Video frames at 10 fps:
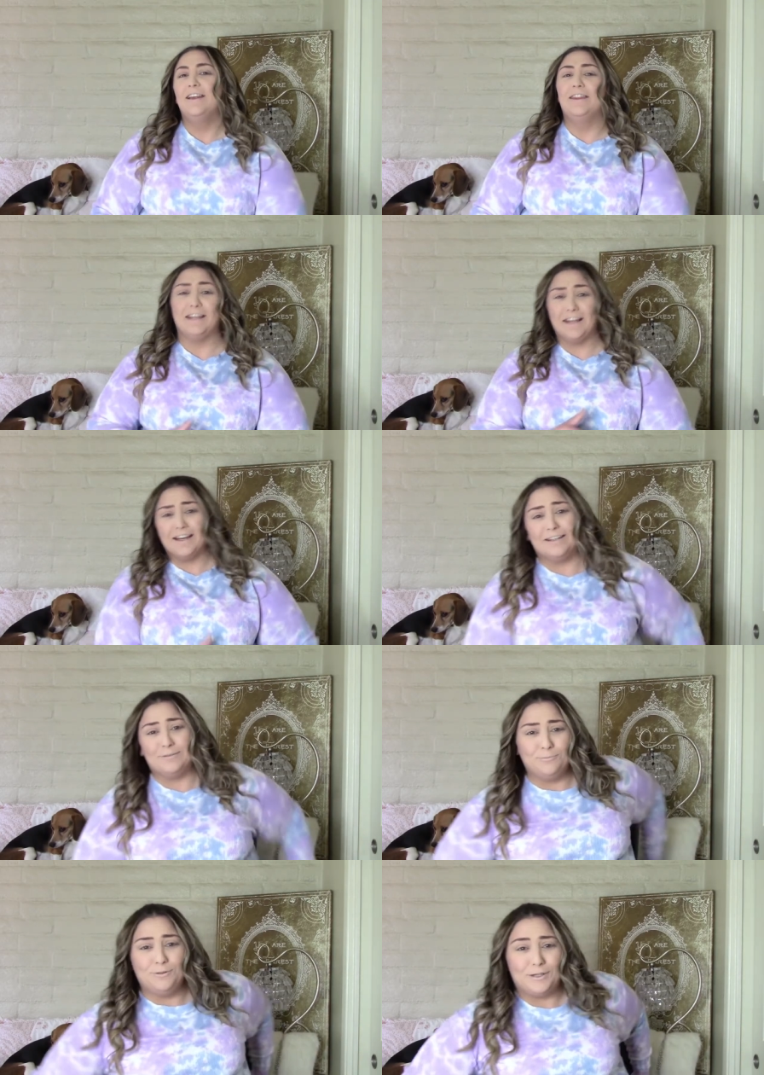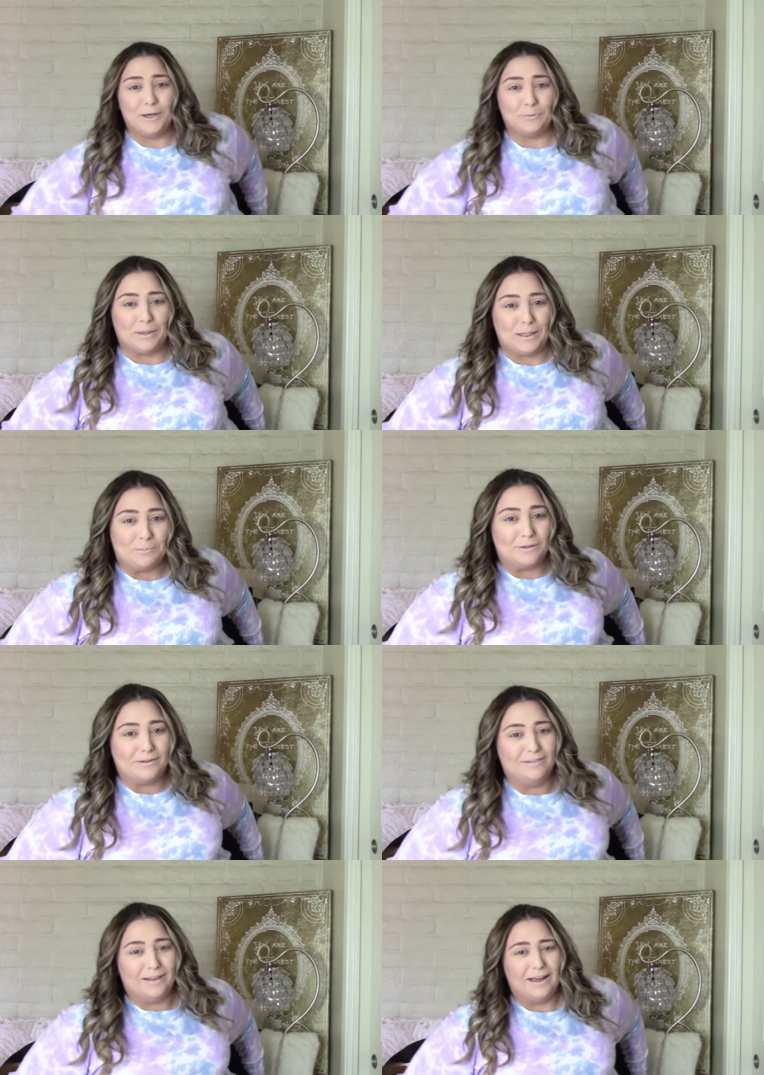The young
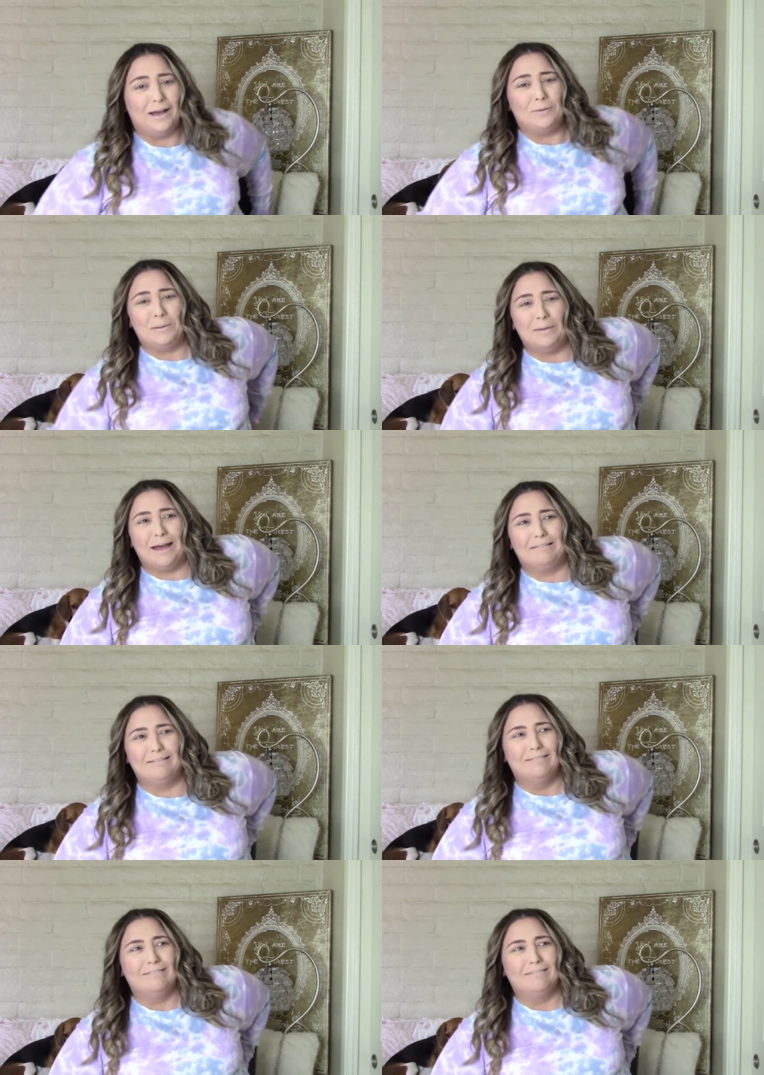people, ow, my back.